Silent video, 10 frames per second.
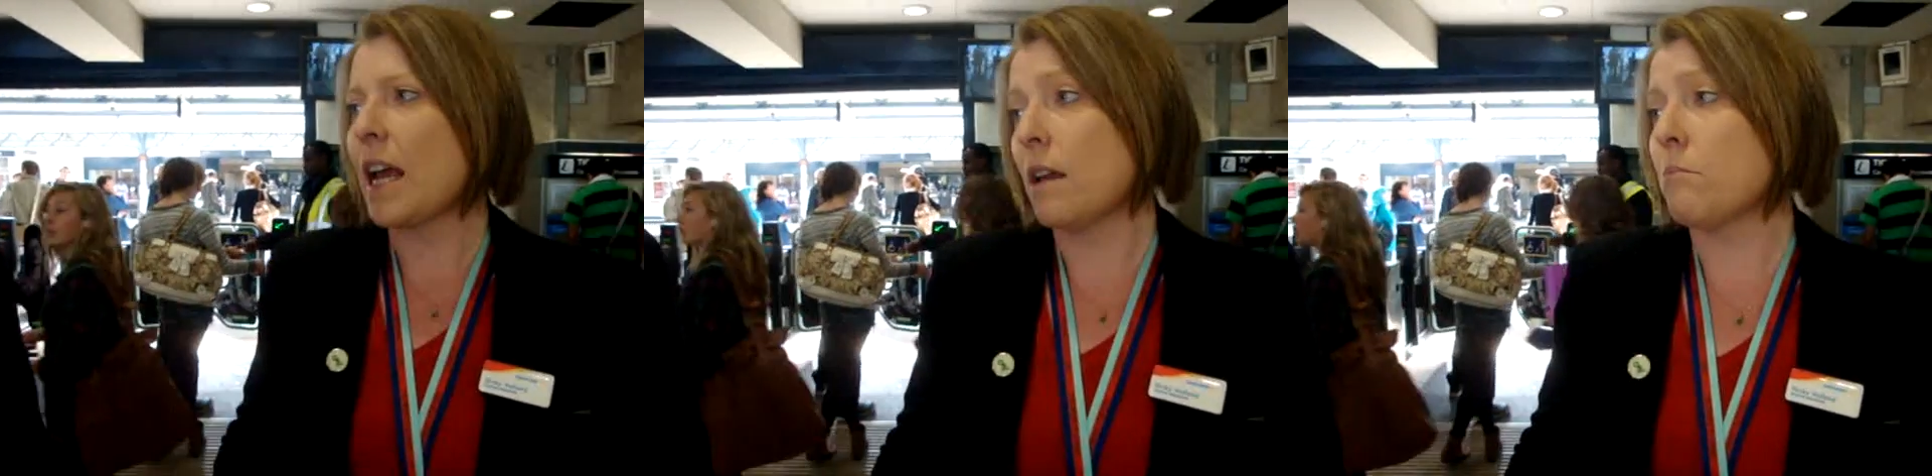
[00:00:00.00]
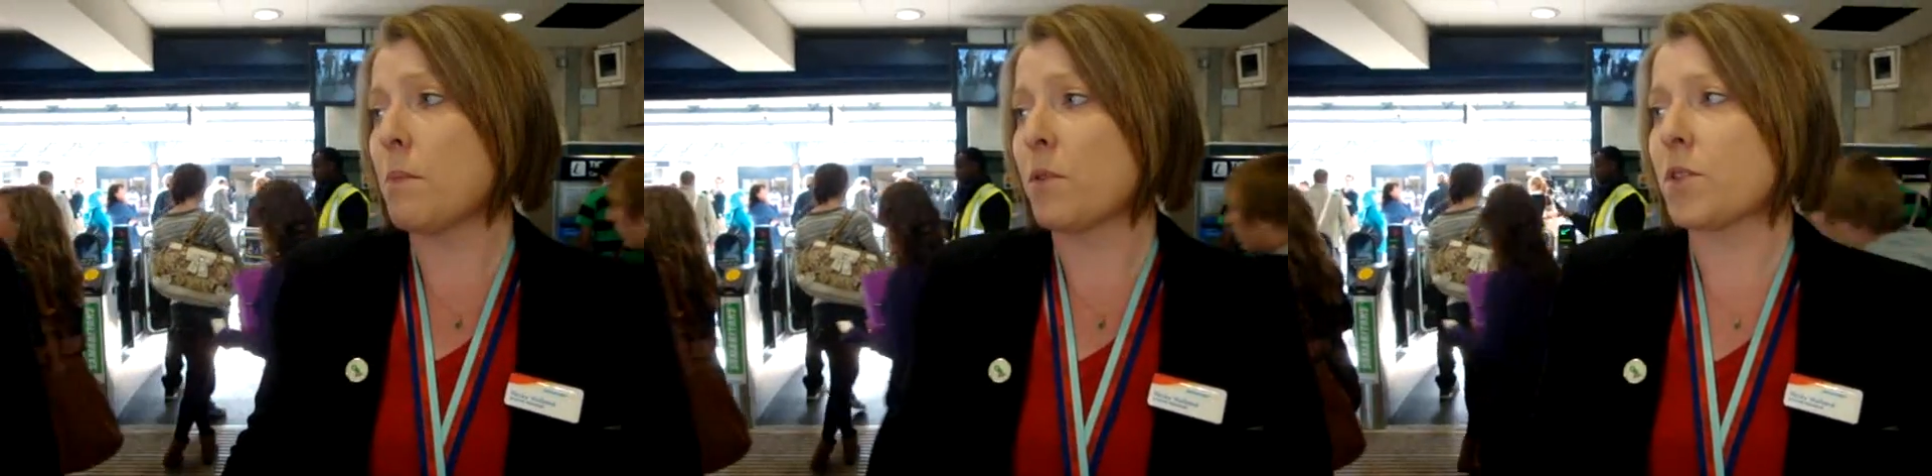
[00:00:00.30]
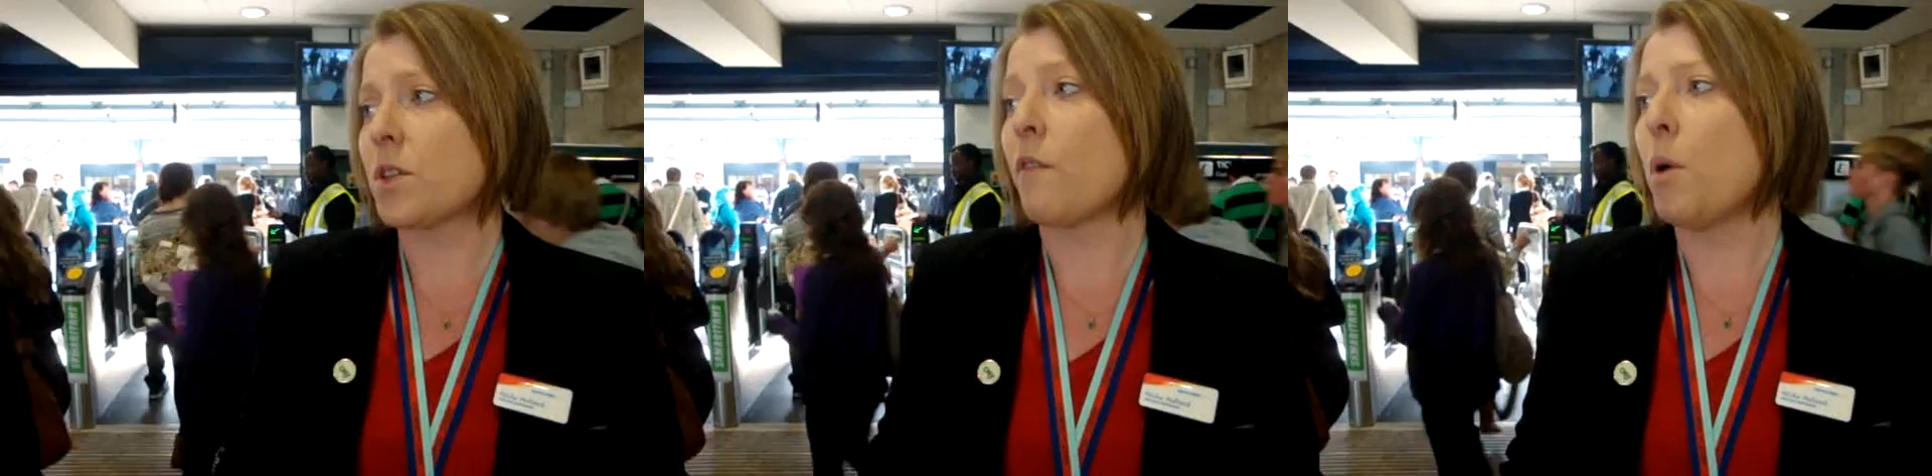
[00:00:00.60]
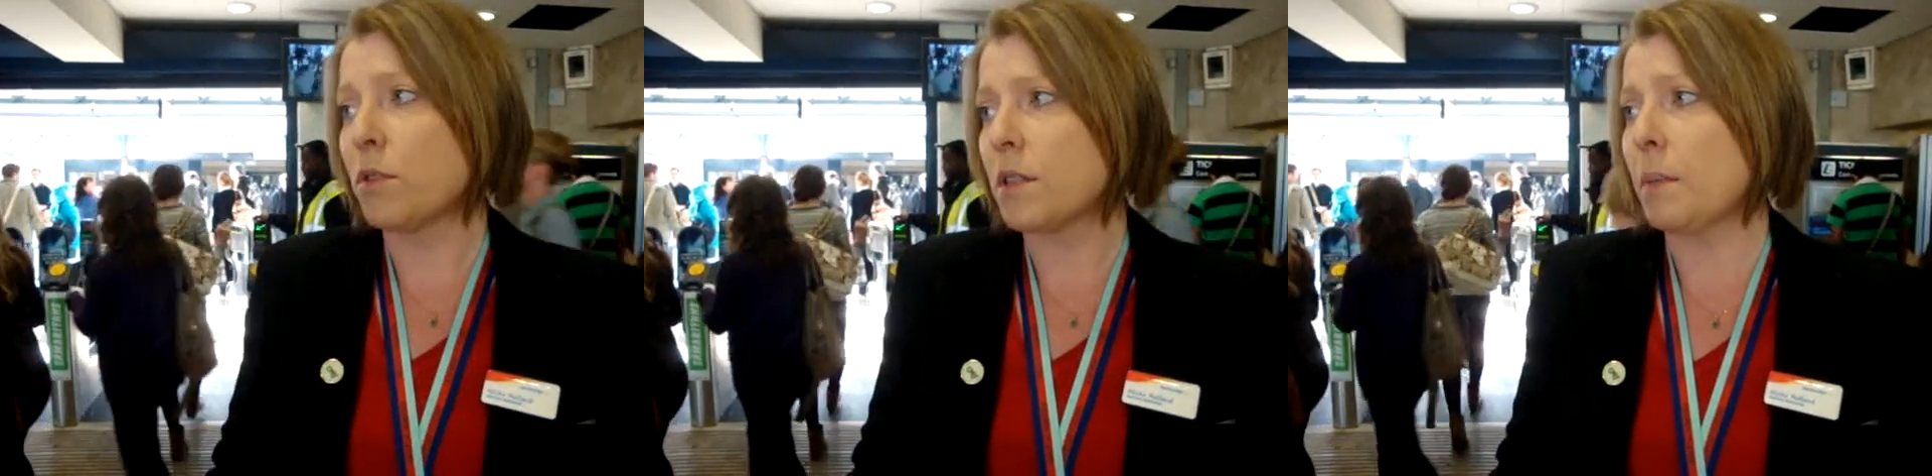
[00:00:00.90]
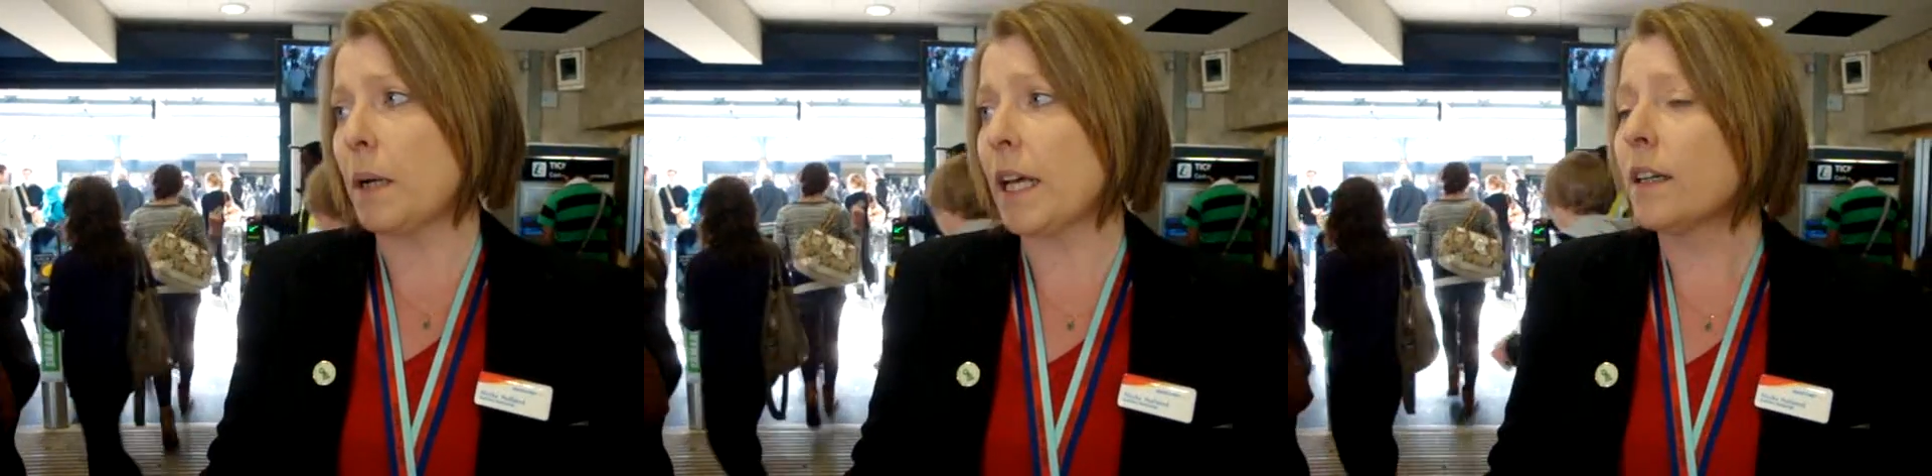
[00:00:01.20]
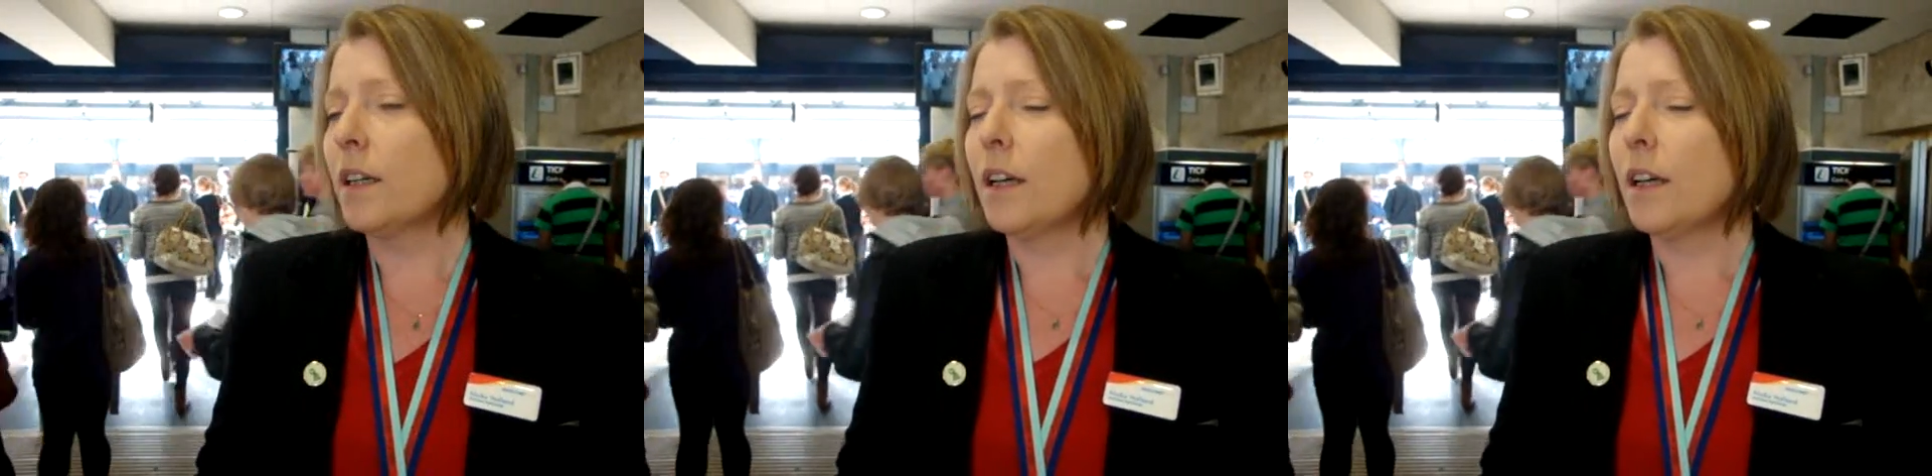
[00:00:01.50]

a member of staff, possibly.